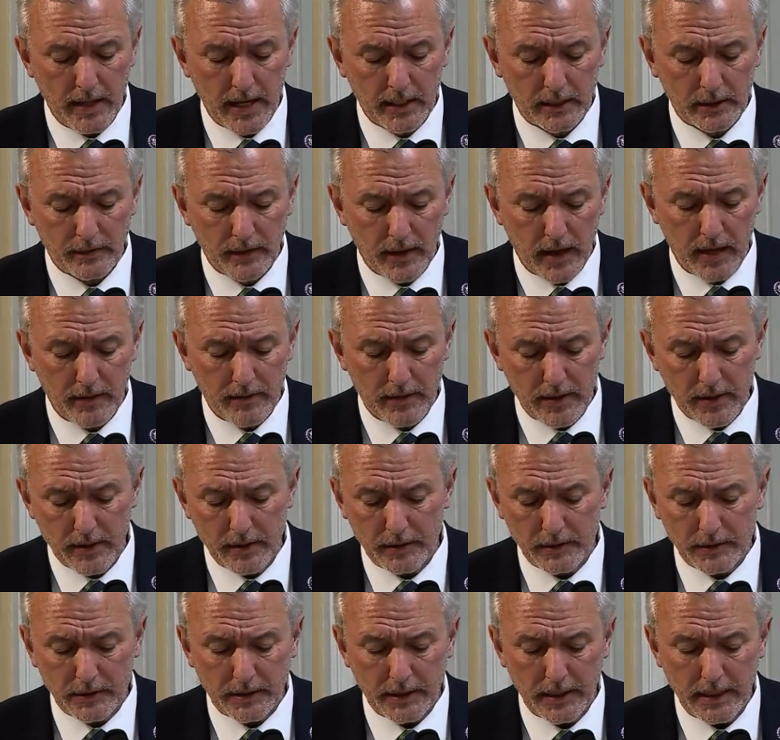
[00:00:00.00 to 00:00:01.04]
5
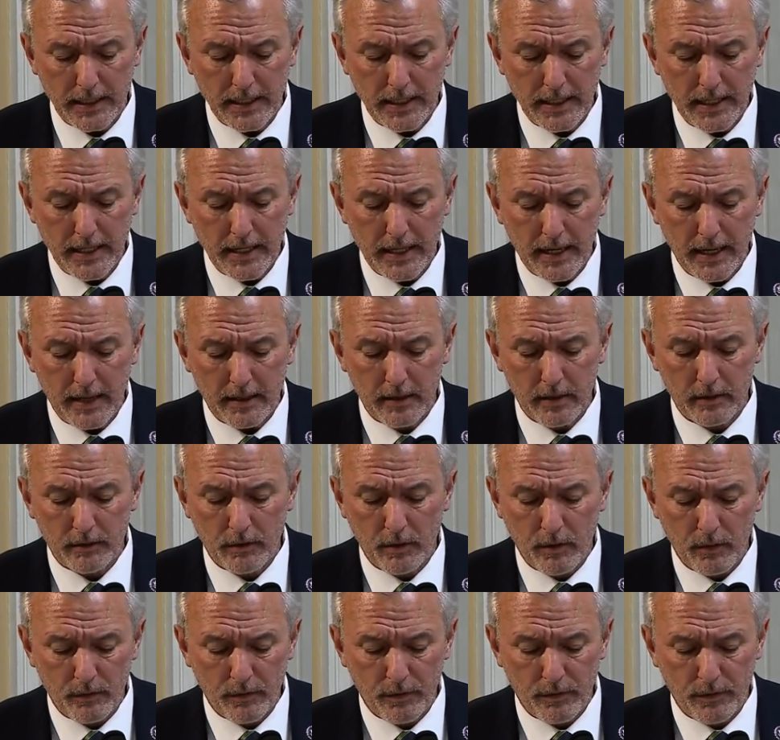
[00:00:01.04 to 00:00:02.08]
years, and the
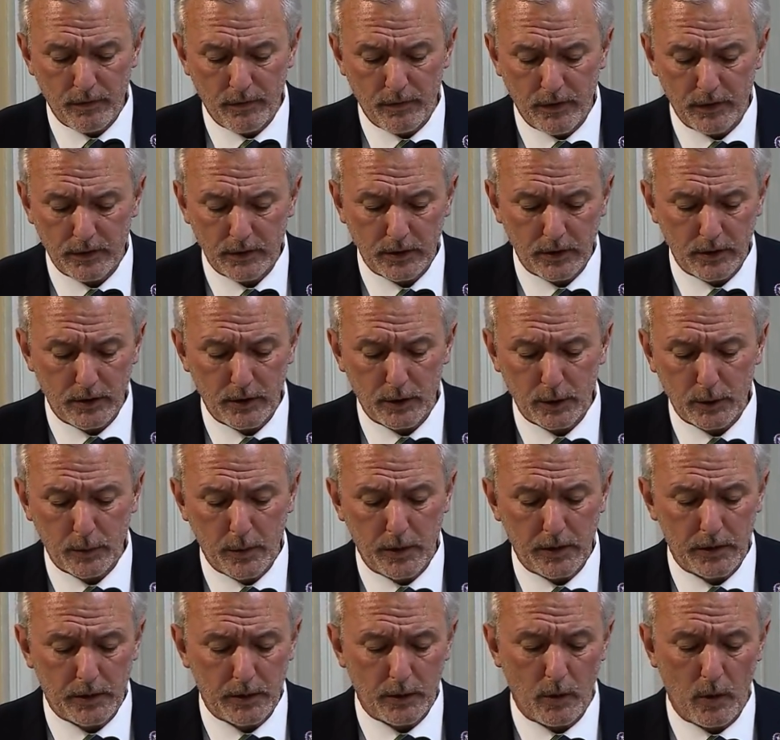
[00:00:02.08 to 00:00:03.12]
fiscal year
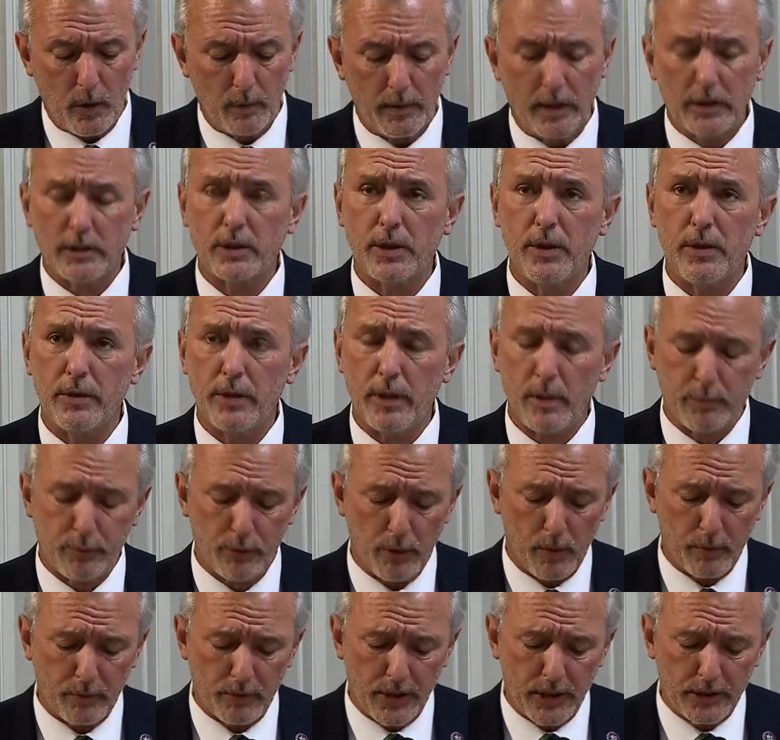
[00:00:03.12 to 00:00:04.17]
22 Homeland Security
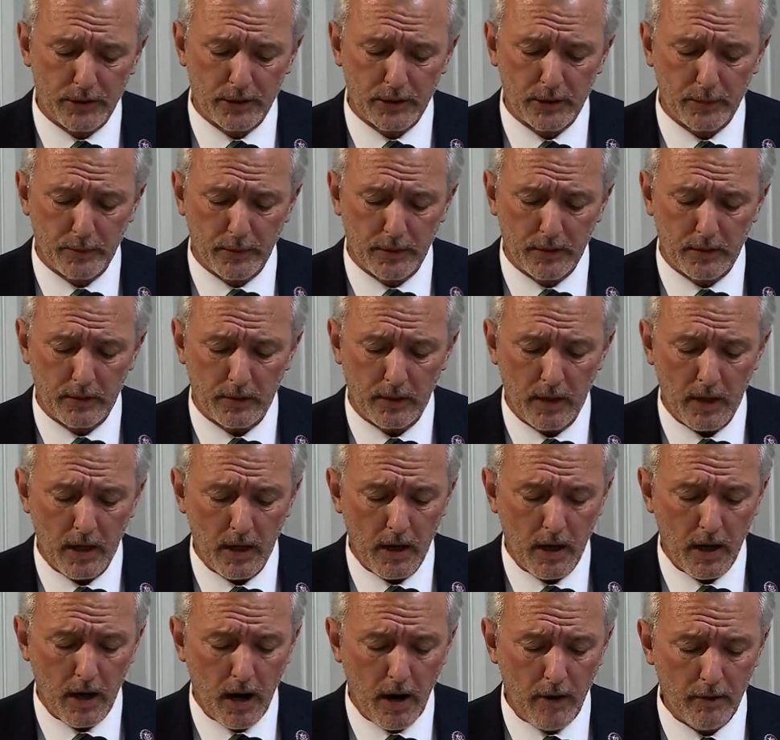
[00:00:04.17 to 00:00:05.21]
Appropriations Bill
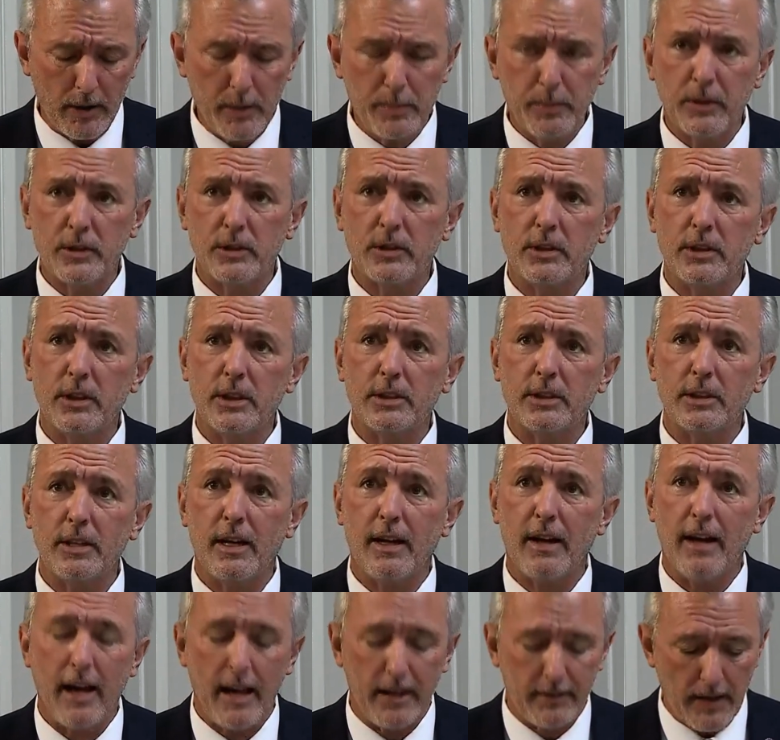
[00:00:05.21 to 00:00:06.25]
already put
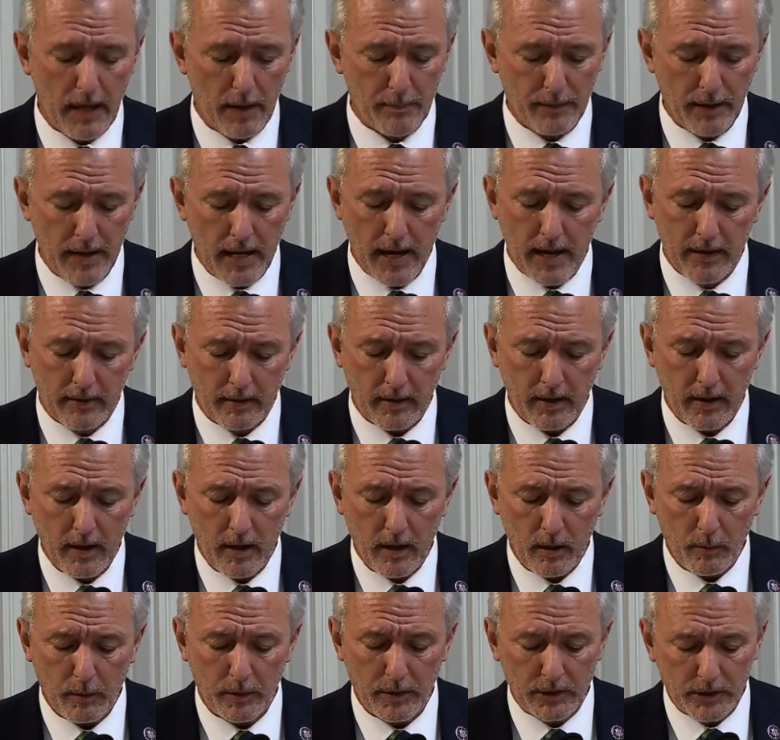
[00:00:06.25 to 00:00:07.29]
CISA on that path
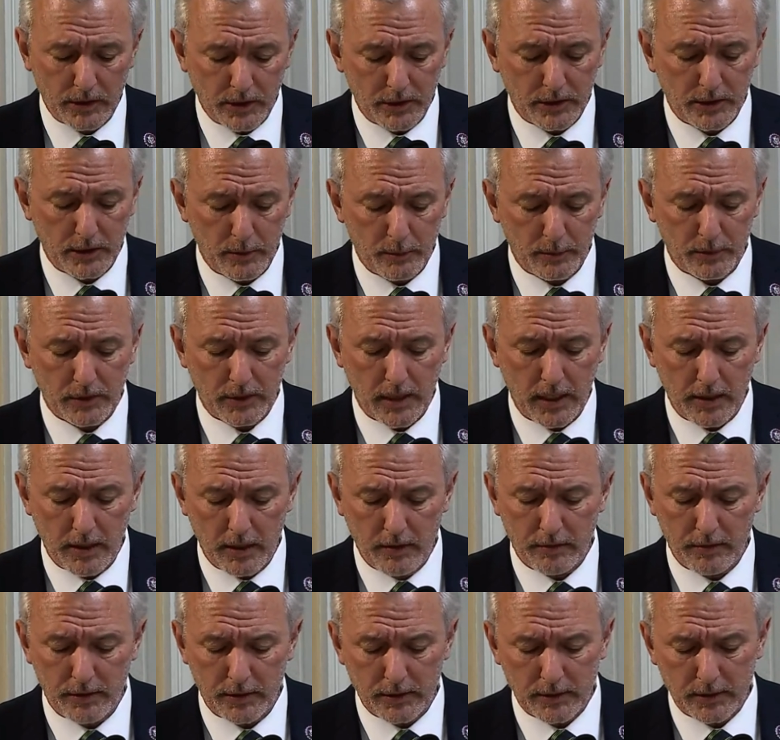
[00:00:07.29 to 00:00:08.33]
with a 16%
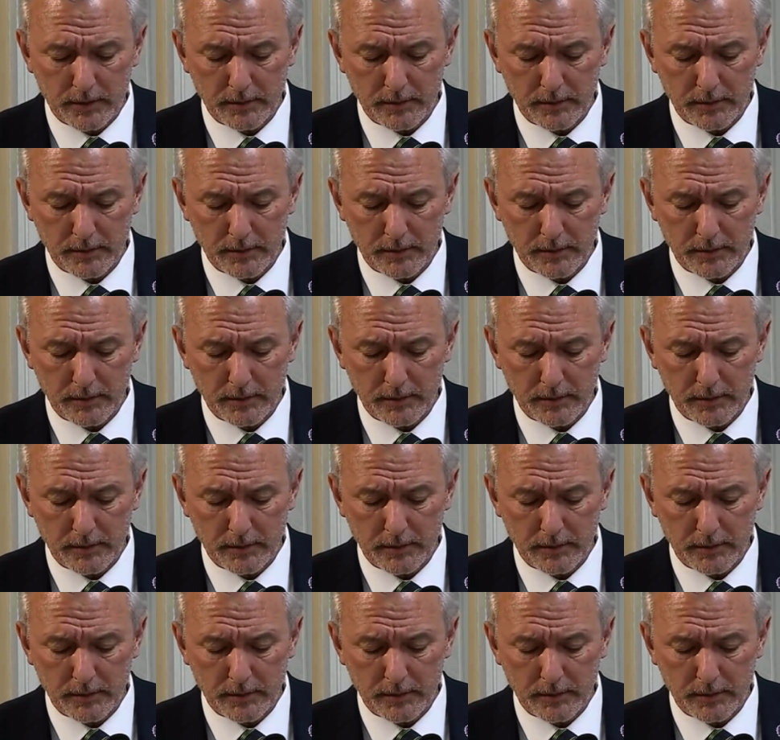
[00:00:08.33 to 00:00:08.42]
increase.